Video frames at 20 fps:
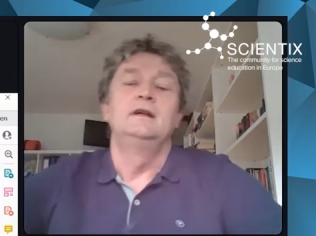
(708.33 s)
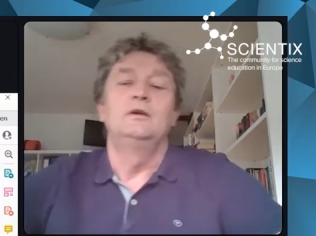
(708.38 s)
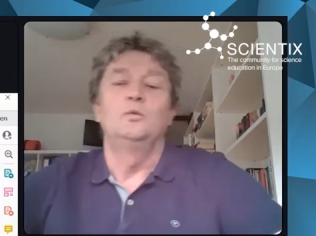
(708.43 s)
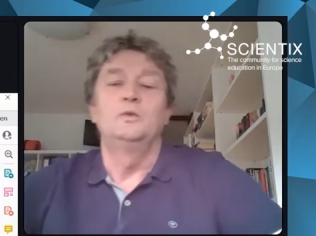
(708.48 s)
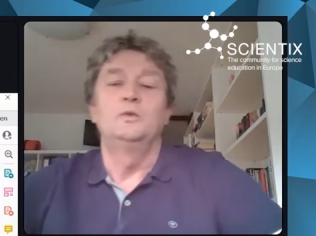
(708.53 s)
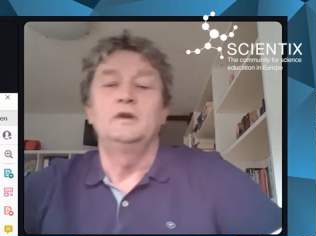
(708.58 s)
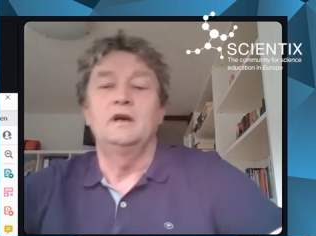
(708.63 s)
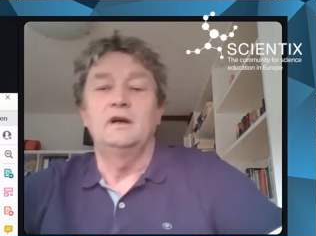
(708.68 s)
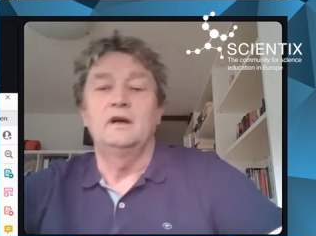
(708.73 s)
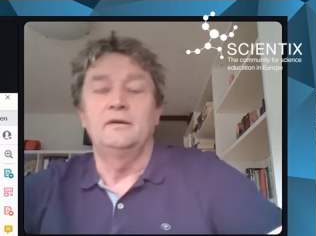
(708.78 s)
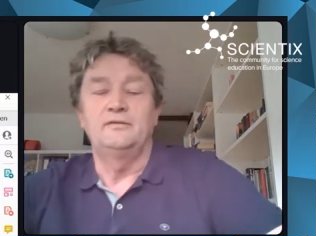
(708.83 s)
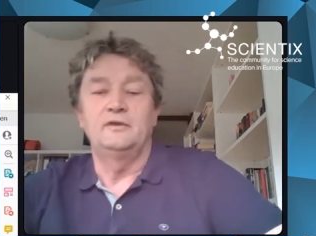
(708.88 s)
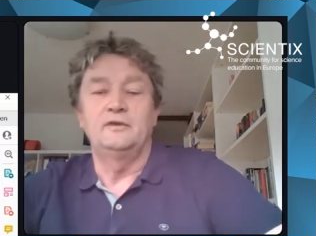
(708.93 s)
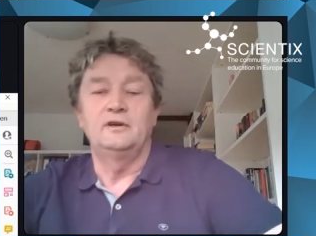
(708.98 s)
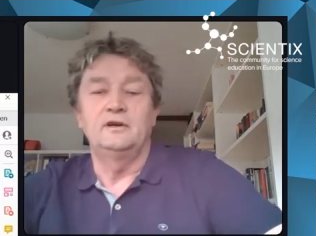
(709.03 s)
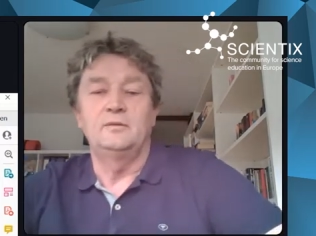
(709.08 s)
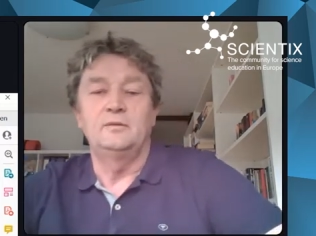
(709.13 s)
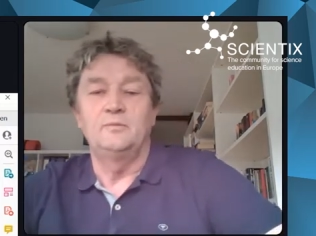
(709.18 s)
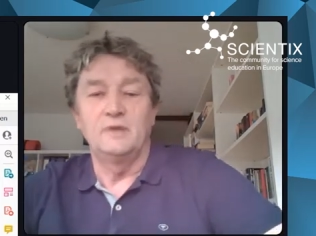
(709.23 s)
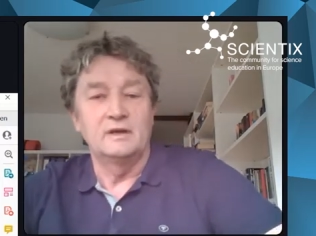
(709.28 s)
we have
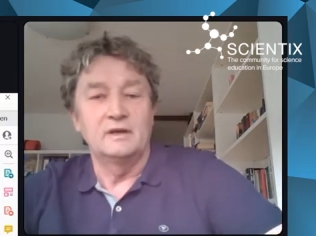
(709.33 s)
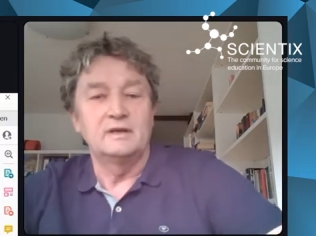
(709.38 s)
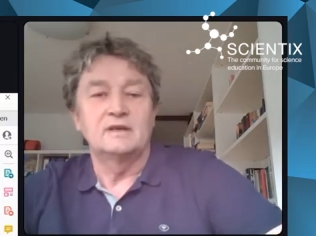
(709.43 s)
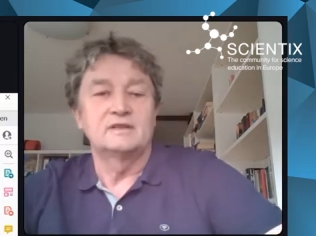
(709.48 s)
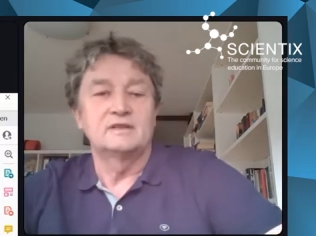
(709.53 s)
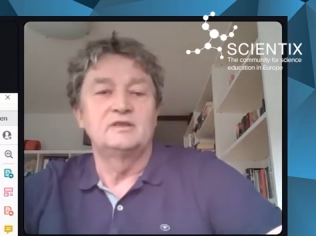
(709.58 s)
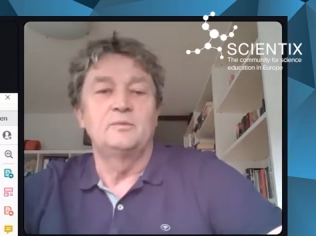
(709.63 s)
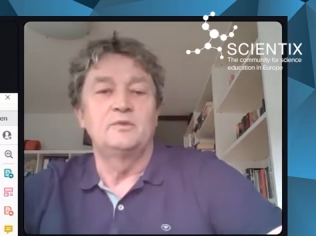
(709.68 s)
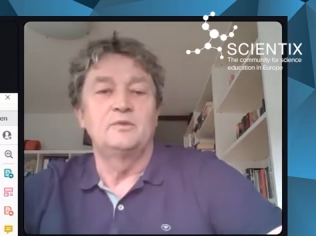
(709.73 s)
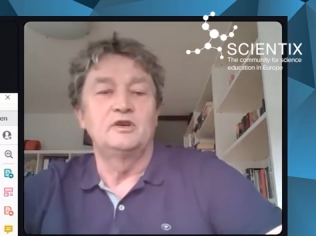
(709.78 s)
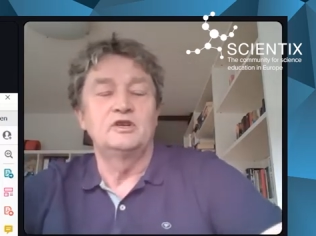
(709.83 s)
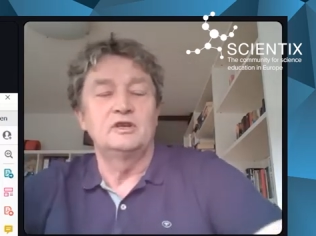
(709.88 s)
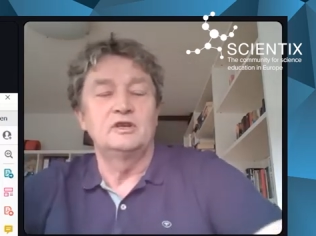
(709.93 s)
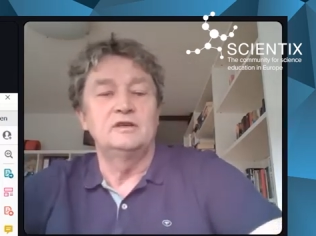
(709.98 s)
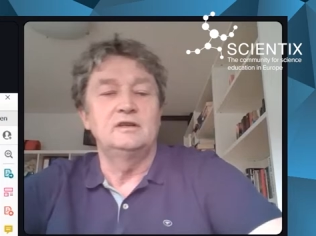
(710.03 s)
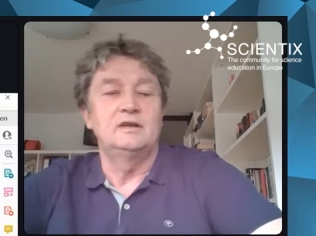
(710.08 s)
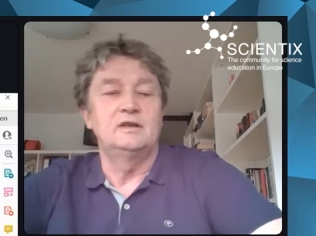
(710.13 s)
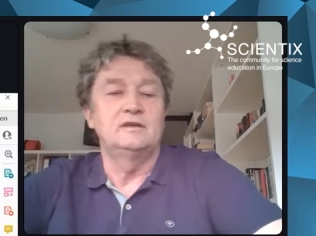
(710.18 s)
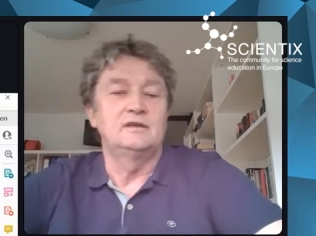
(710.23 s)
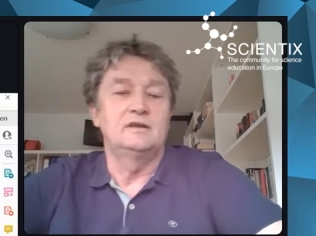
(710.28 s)
a big
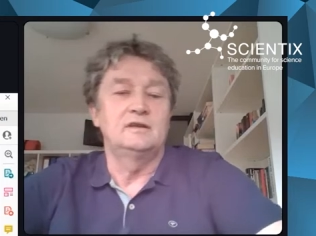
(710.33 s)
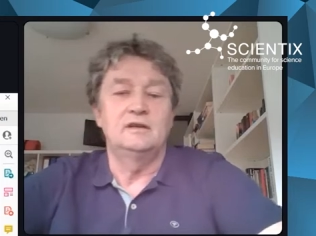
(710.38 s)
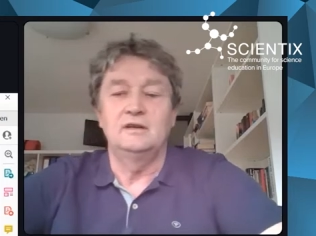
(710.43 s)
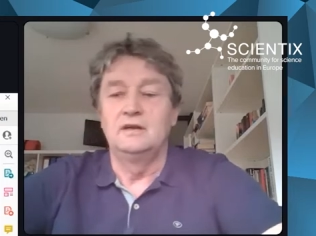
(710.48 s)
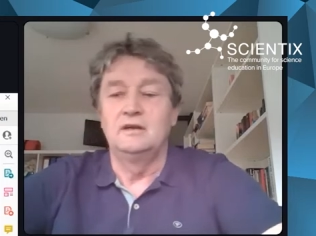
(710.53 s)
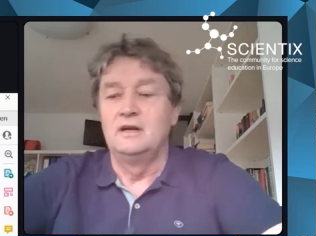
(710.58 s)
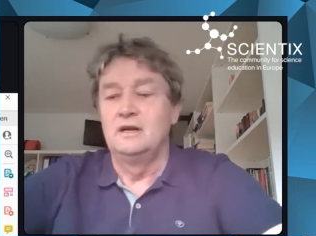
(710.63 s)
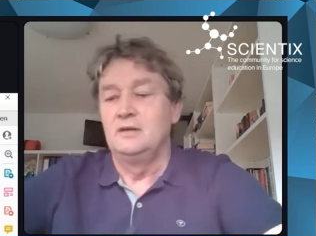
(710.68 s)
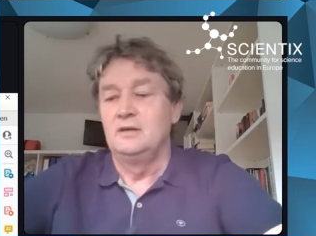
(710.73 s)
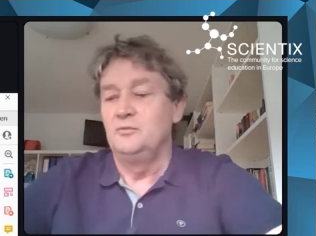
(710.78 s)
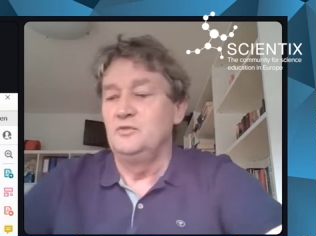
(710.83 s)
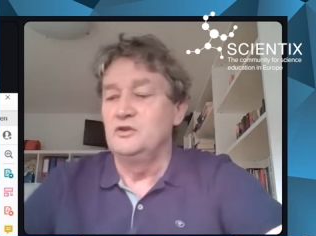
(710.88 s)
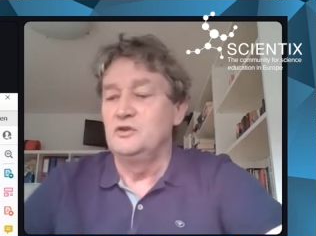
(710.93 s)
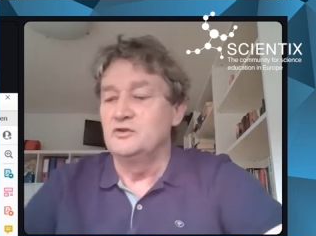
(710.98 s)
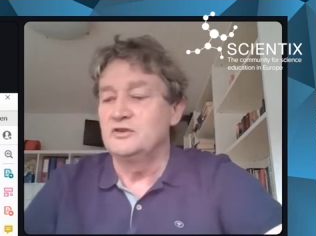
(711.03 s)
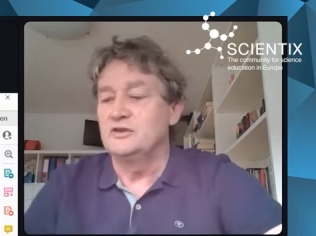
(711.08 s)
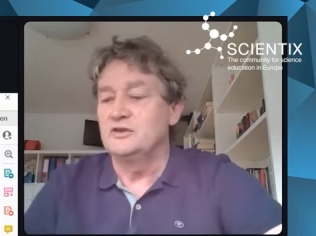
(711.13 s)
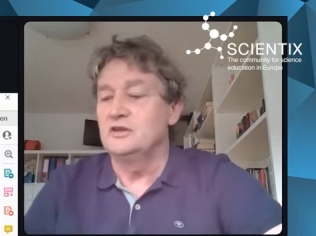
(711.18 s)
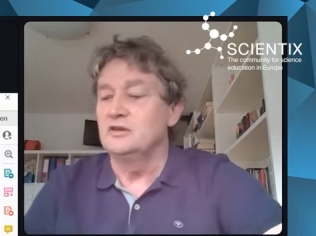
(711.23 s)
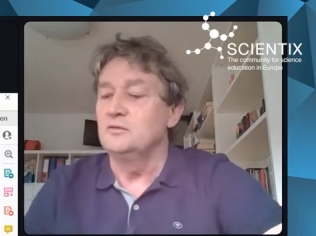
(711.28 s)
exhibition at the
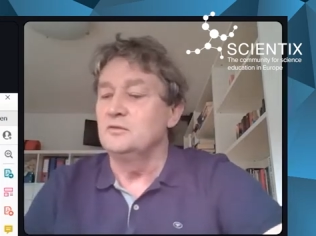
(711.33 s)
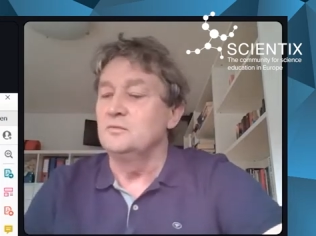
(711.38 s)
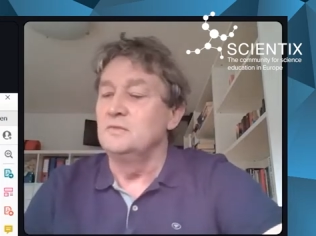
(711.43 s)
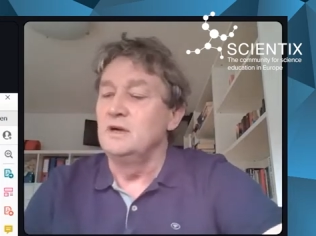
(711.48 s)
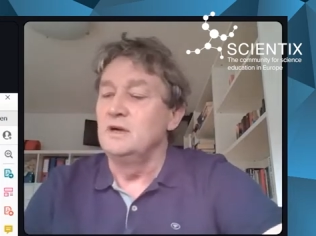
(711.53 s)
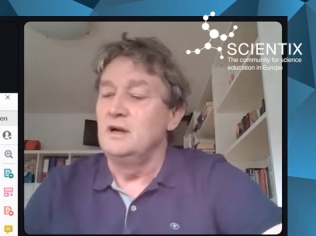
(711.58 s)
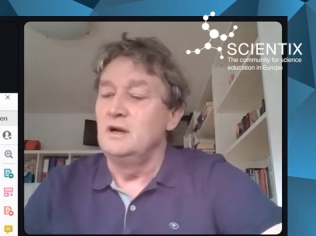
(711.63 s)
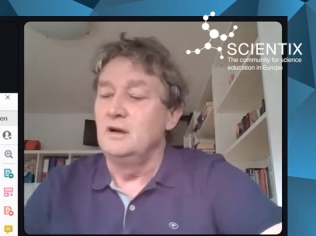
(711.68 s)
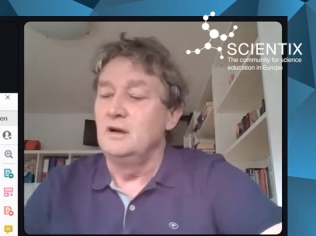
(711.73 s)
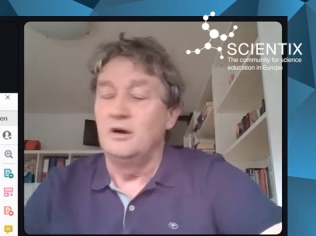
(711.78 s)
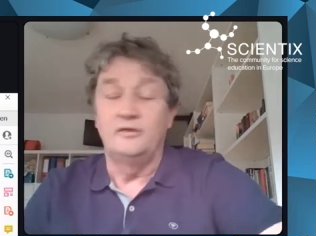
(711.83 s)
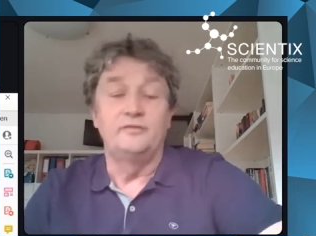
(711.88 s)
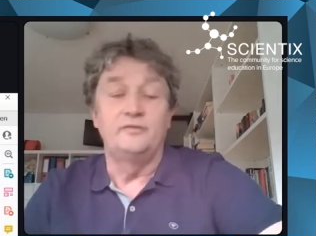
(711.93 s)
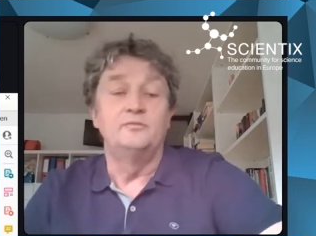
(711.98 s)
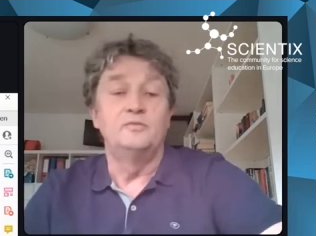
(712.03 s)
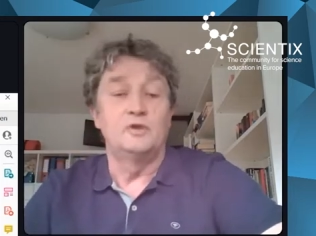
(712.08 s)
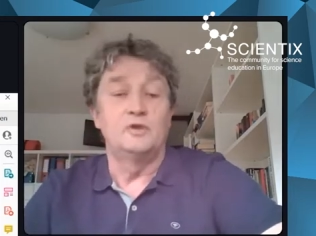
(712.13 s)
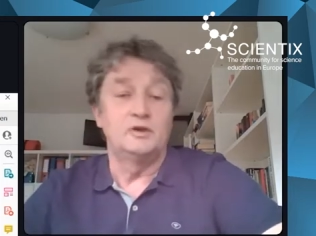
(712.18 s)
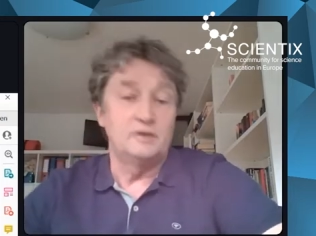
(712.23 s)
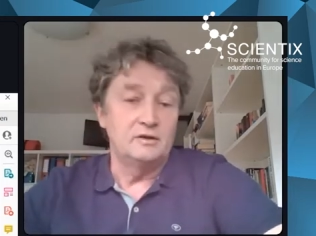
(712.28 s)
Museum of
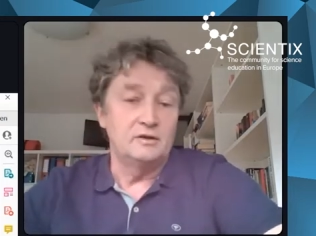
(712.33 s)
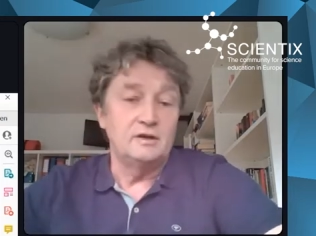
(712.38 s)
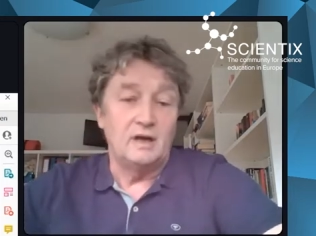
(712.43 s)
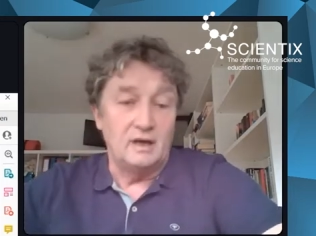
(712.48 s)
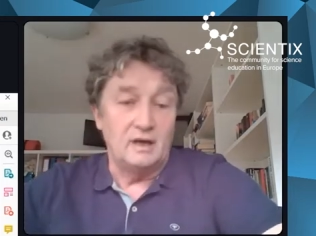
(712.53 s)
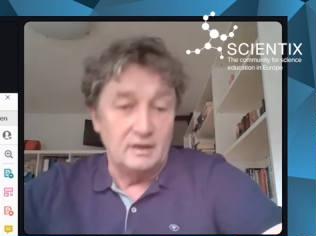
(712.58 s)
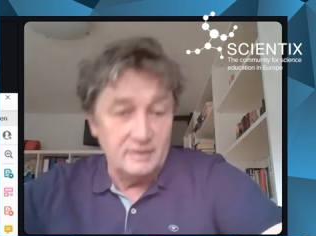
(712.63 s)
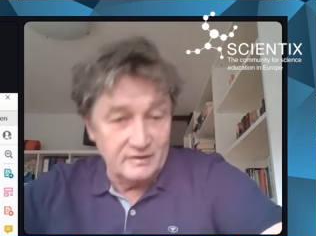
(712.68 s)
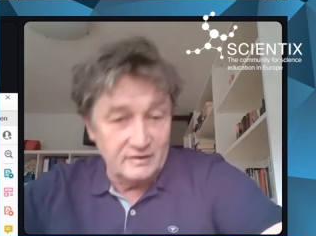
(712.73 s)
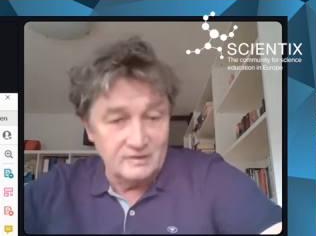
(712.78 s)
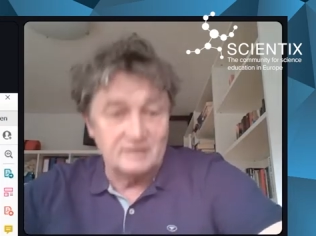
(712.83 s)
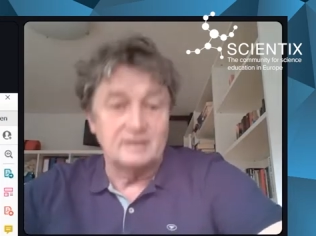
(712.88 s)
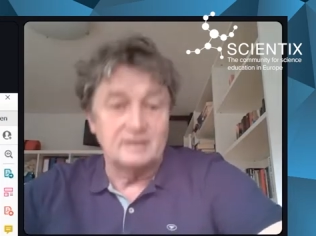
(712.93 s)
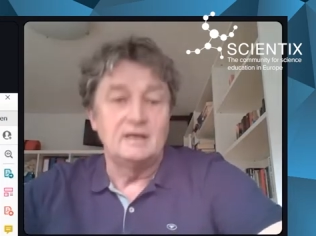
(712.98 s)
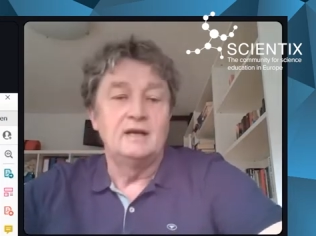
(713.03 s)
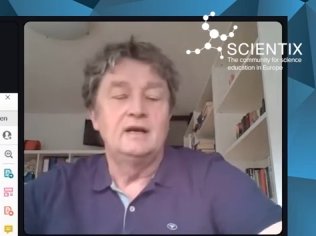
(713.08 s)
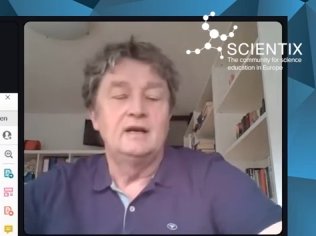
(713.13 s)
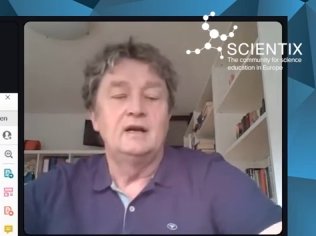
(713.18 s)
Modern Arts,